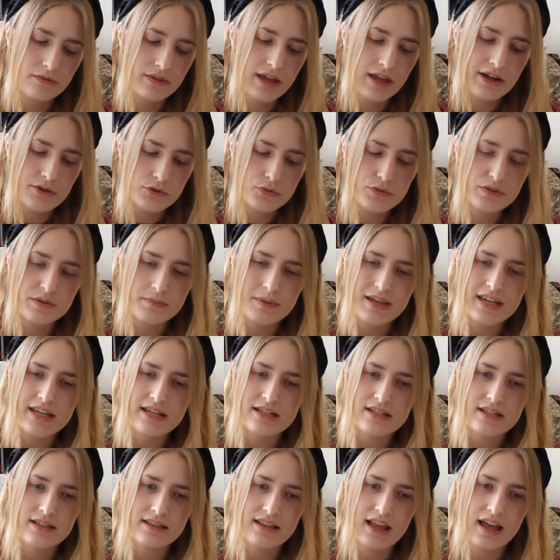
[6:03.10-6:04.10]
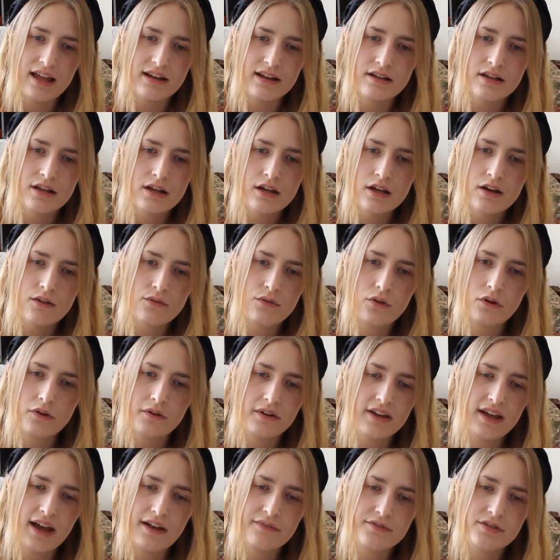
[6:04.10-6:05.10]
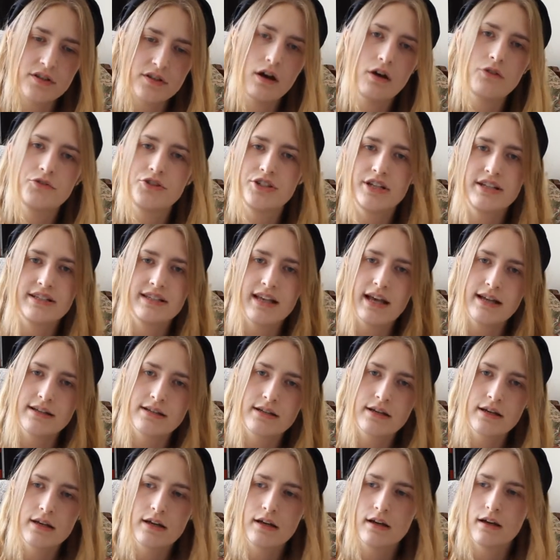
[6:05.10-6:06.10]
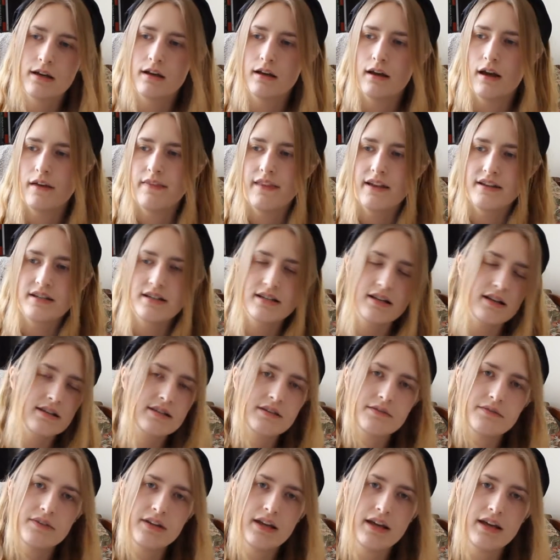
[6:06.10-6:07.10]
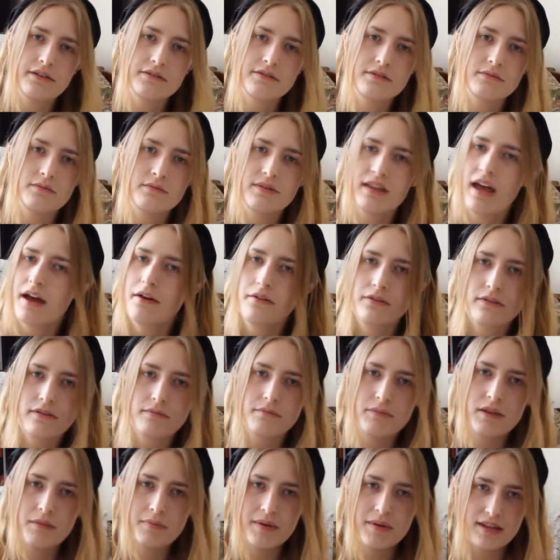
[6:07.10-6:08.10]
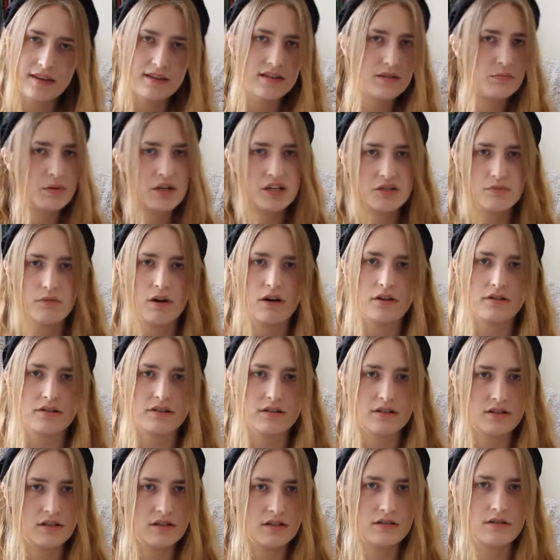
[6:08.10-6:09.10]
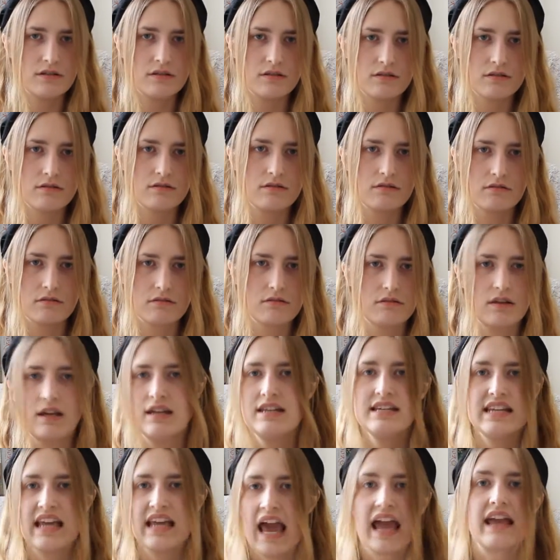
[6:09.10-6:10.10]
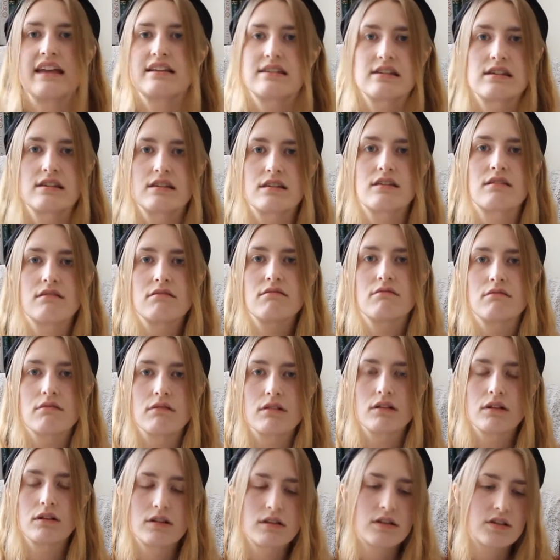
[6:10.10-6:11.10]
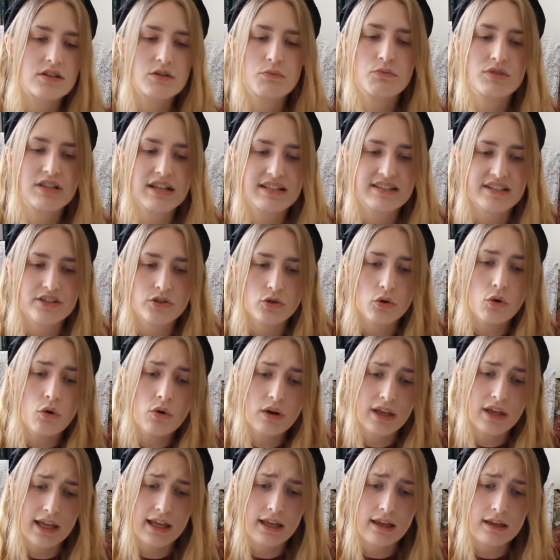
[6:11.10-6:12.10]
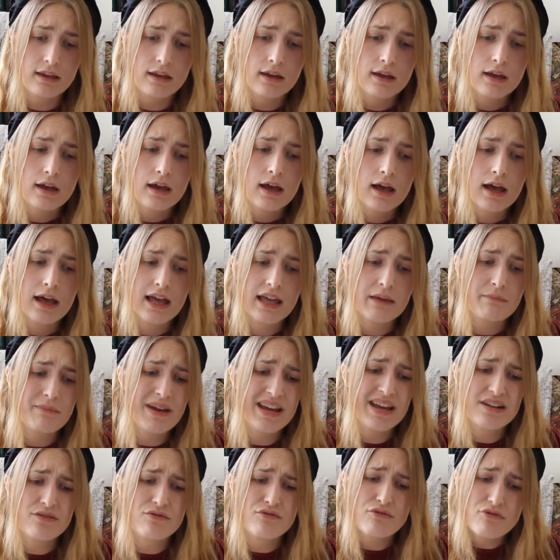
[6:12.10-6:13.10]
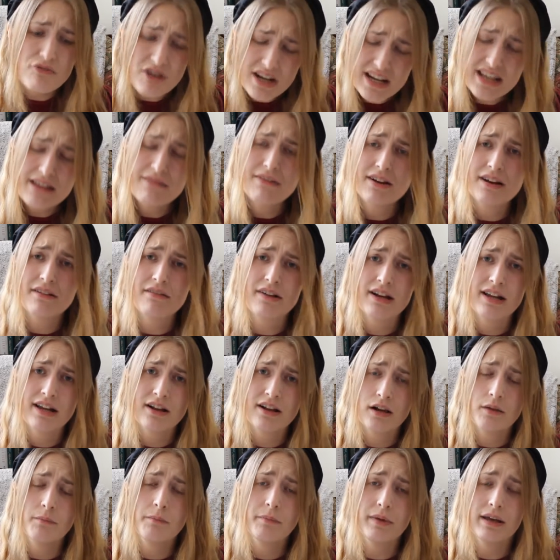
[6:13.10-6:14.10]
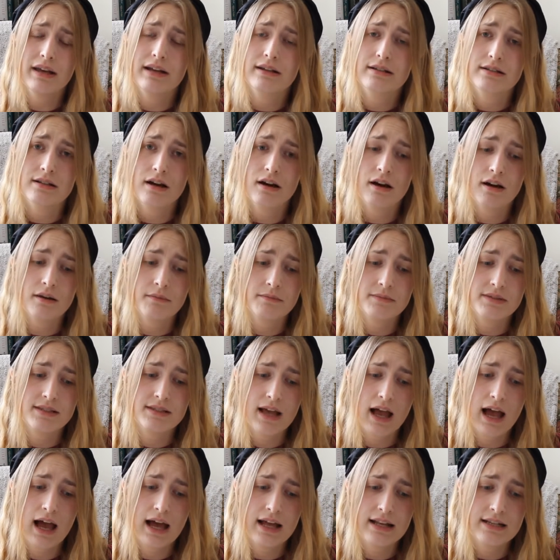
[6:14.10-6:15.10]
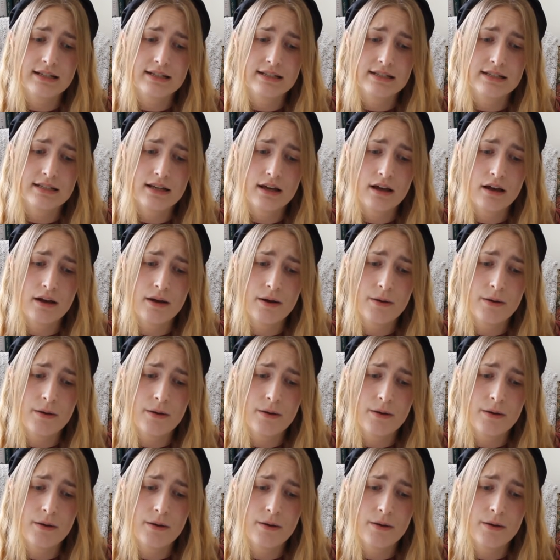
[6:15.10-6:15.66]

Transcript: the actual speech and then following after, oh, she said, and then she says something else without there being the speech marks to indicate that someone's actually talking. It made it really, really, really clumpy at times, and